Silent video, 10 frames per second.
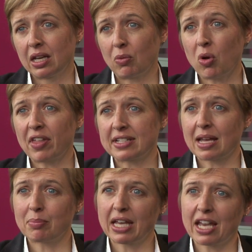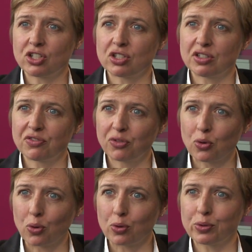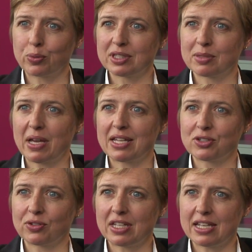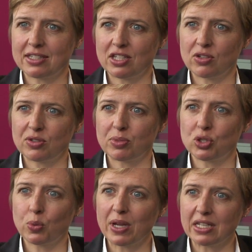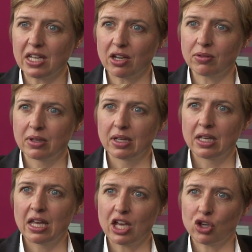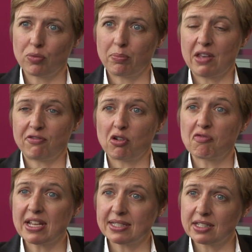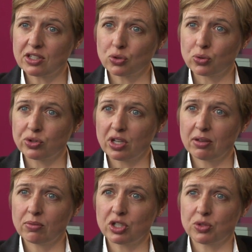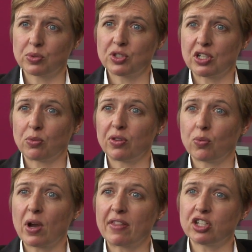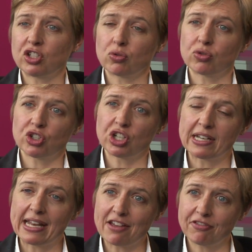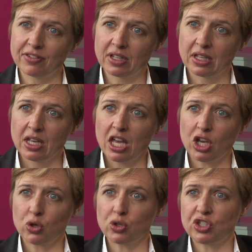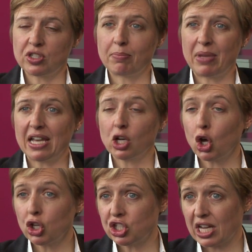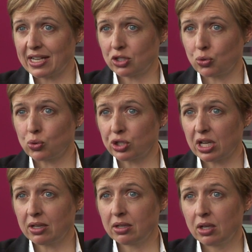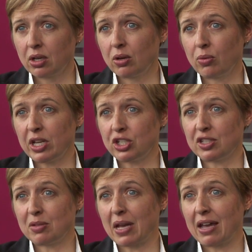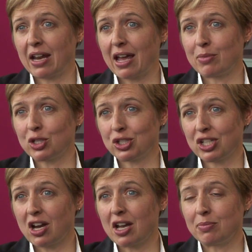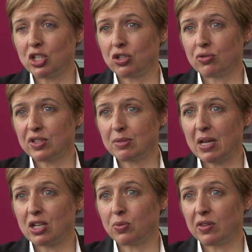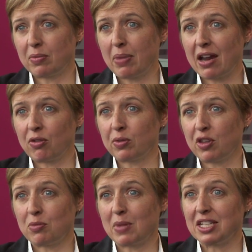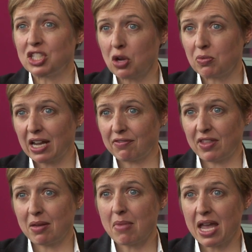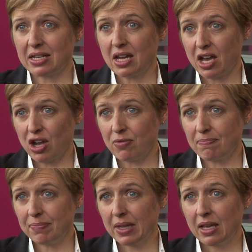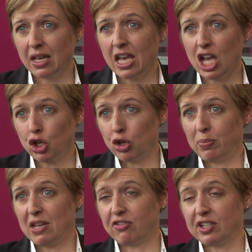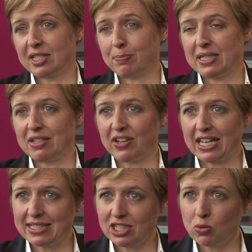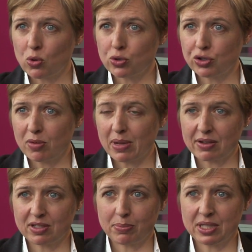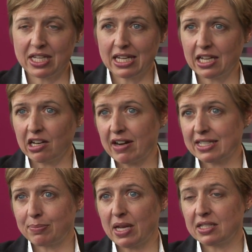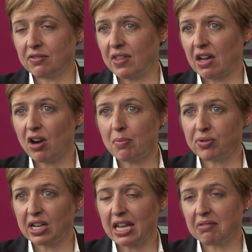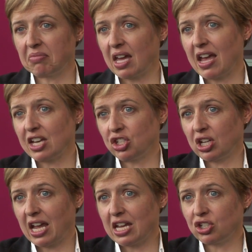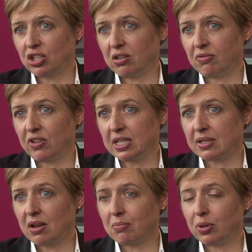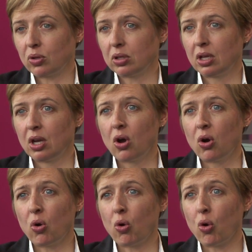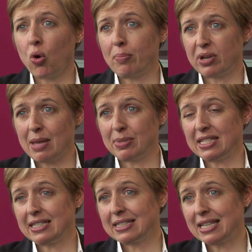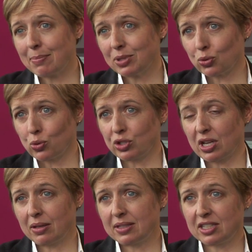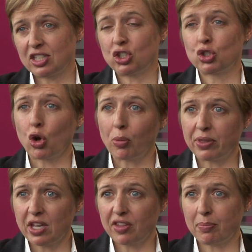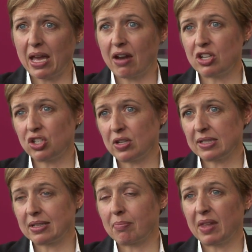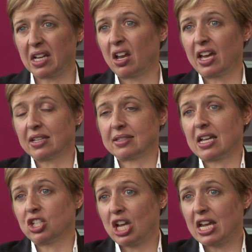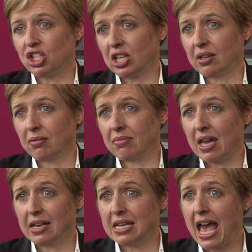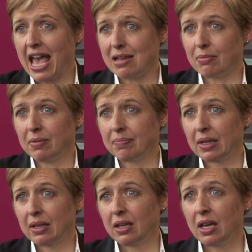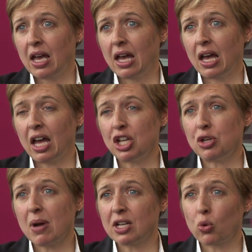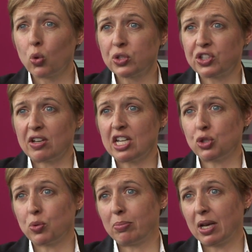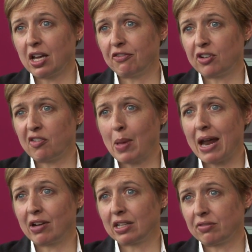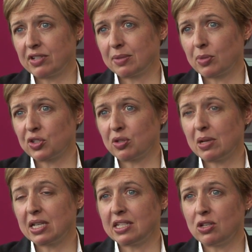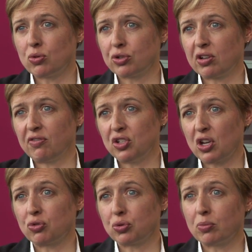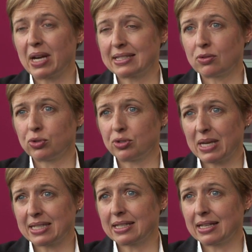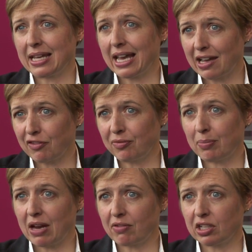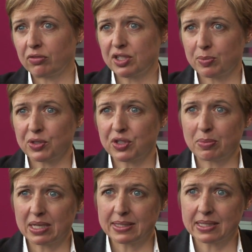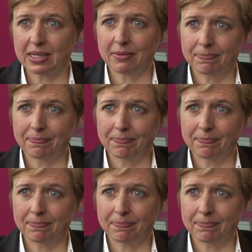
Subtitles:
Now, what that application is for will depend on the issues between you. It could be for a residence order, which will deal with where the children should live. It could be a contact order, which is about how much time the children spend with the parent with whom they don't have their main home. It could be for a specific issue order about a particular aspect of their upbringing, their education, for example, or a prohibited steps order to stop the other parent doing something like, say, changing their name. You might also need to apply for a parental responsibility order if you don't automatically have parental responsibility.